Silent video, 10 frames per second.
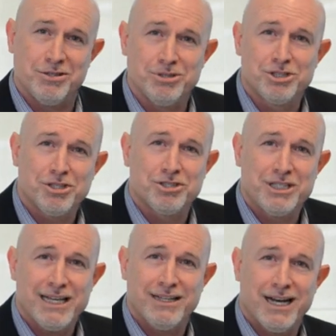It was so
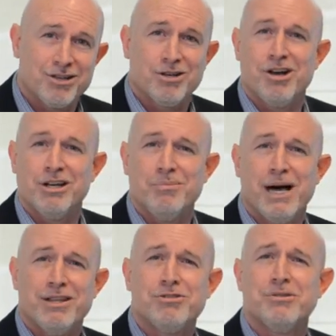stale that I could hardly
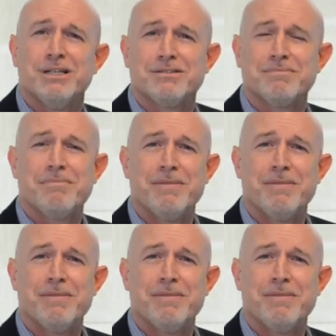bite through it.